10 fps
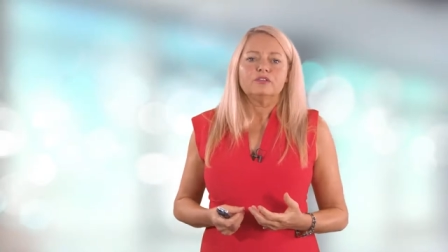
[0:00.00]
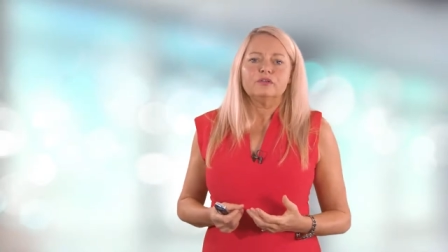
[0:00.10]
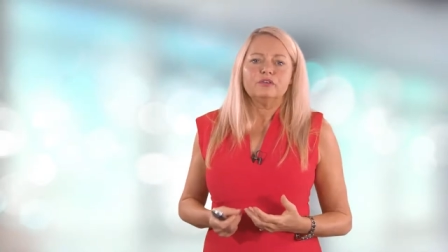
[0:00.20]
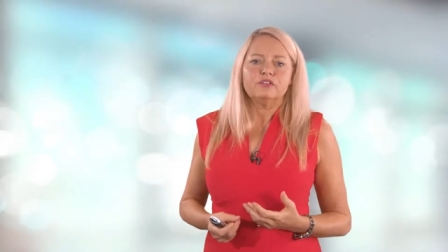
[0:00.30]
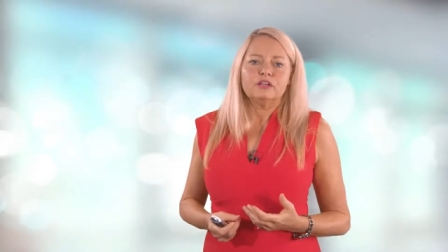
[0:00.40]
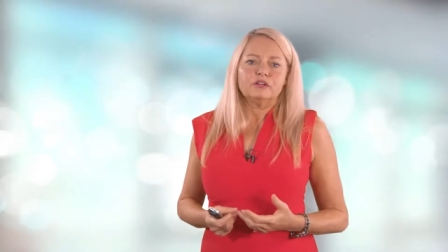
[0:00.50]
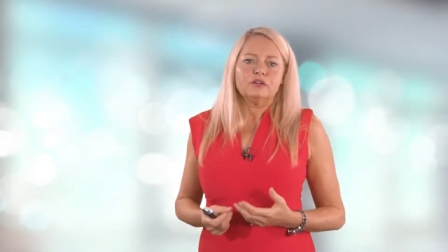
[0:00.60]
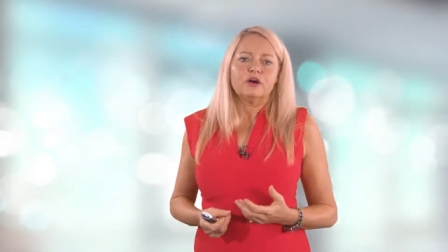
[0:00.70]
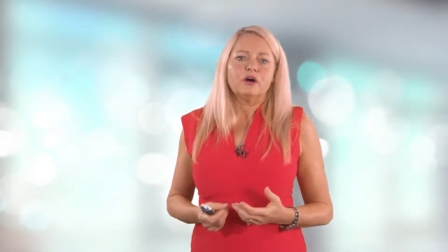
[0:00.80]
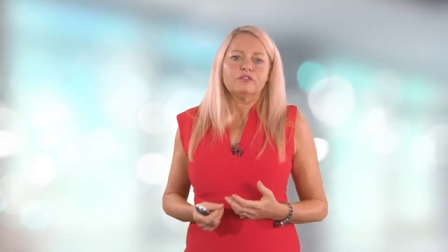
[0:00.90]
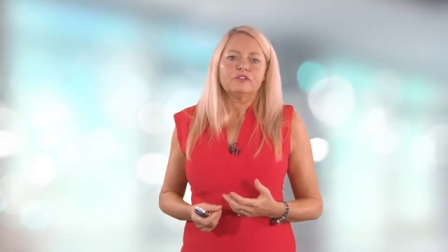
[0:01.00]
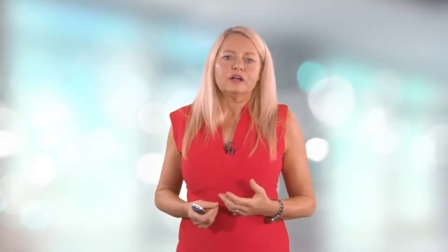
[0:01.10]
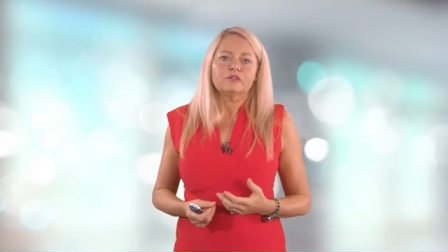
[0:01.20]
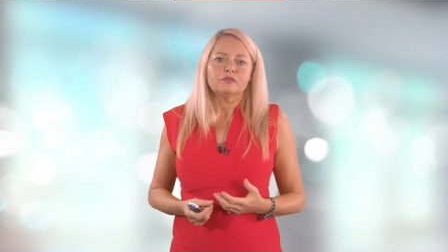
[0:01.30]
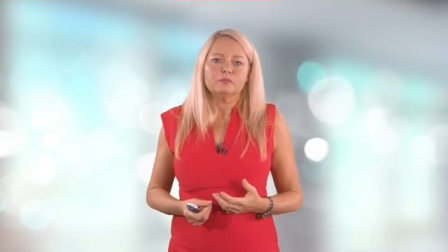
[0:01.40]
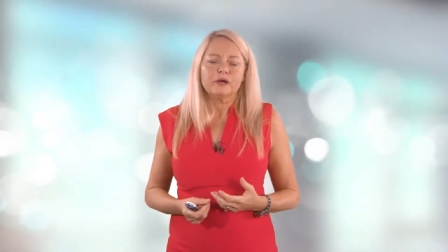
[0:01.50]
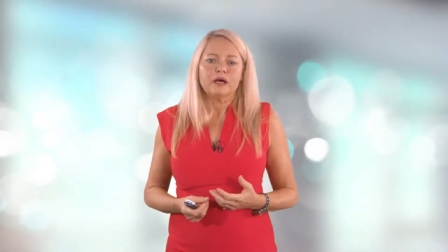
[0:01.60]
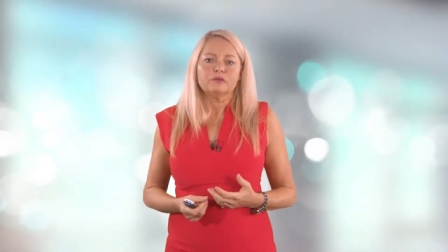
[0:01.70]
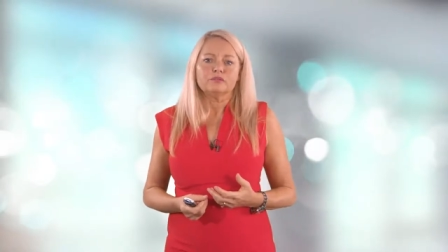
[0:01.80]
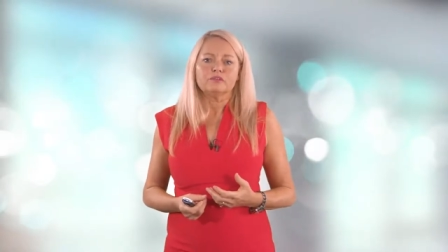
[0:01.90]
thirteen thousand five hundred
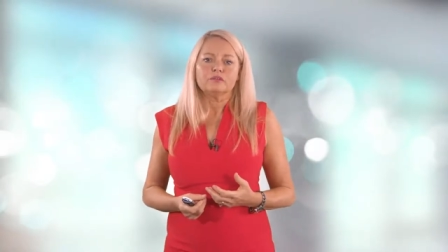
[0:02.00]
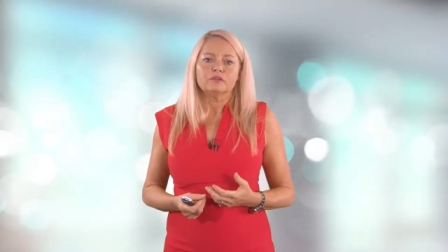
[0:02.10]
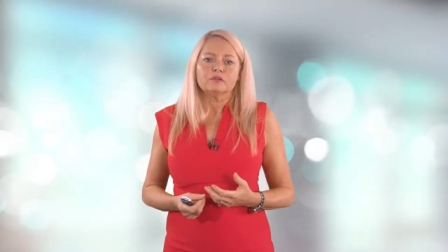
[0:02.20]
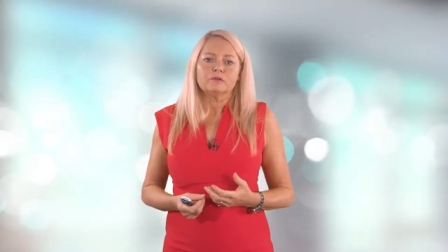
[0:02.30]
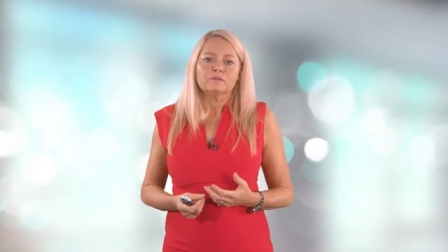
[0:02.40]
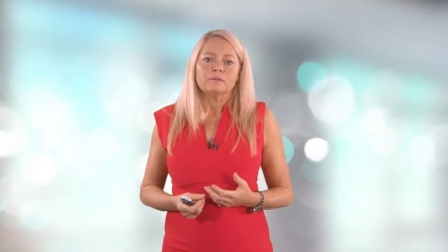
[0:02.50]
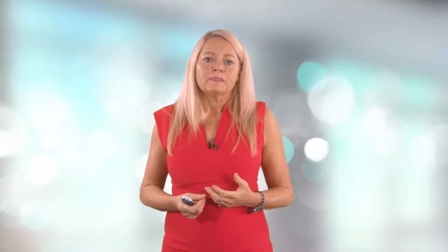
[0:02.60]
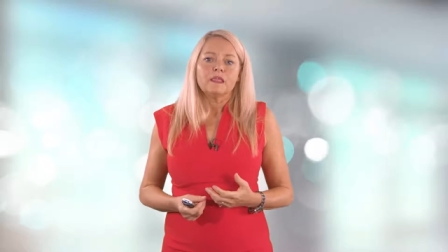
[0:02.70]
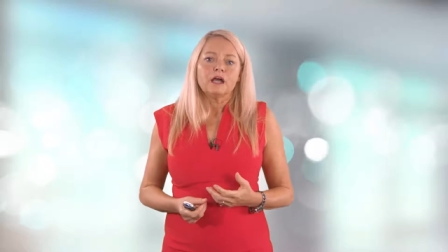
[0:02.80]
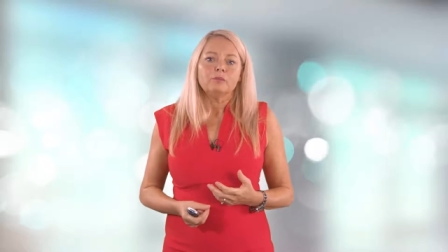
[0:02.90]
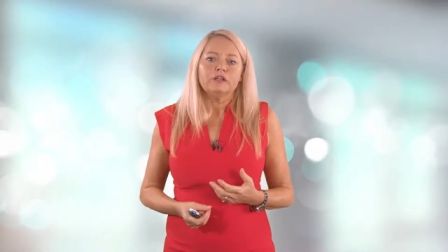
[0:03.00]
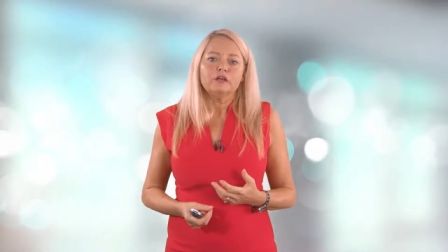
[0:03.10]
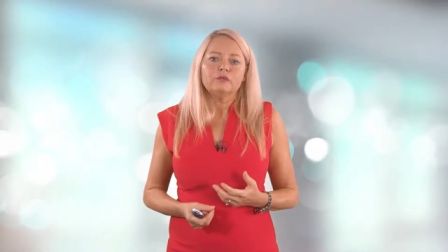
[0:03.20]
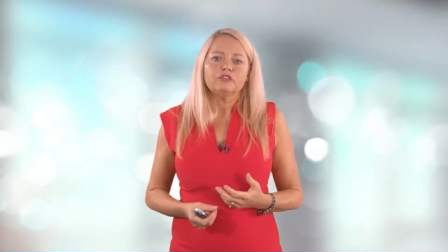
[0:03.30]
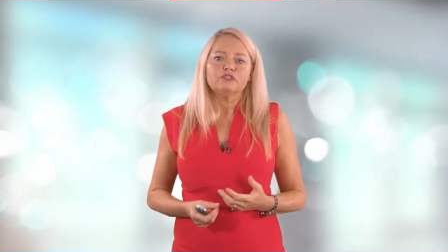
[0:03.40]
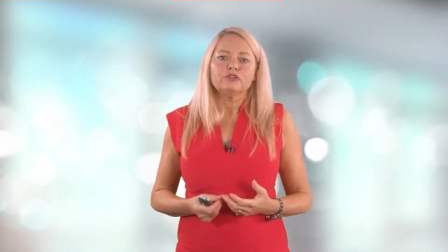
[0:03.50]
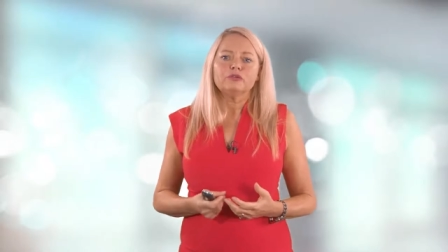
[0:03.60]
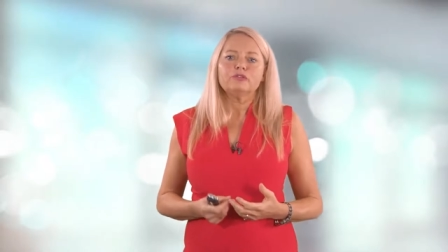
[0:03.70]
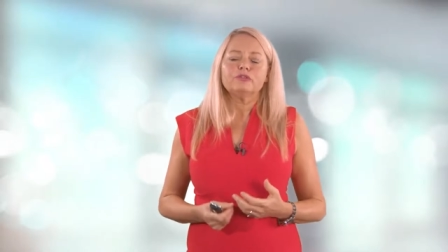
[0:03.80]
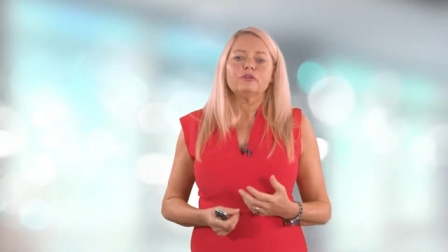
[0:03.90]
pounds. And we know that
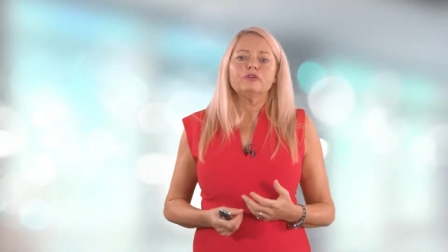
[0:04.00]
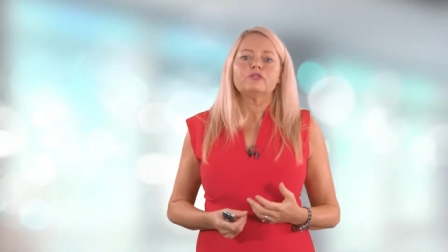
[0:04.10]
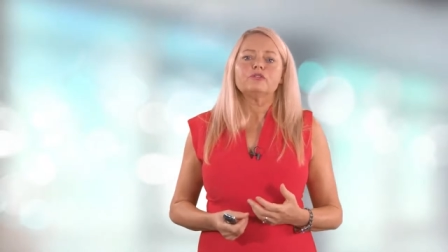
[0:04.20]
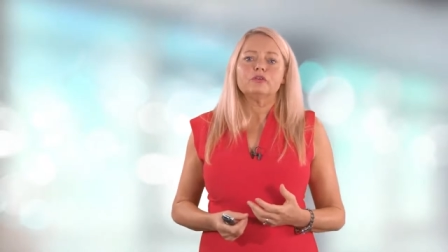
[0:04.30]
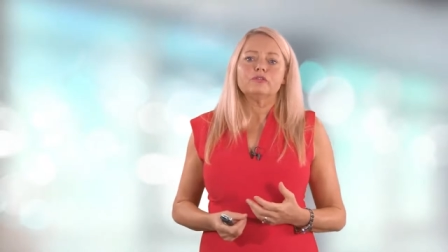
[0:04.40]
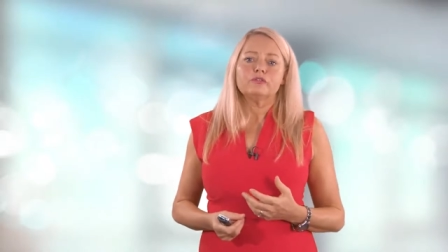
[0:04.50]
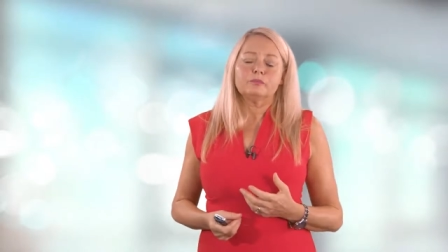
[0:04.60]
two-thirds of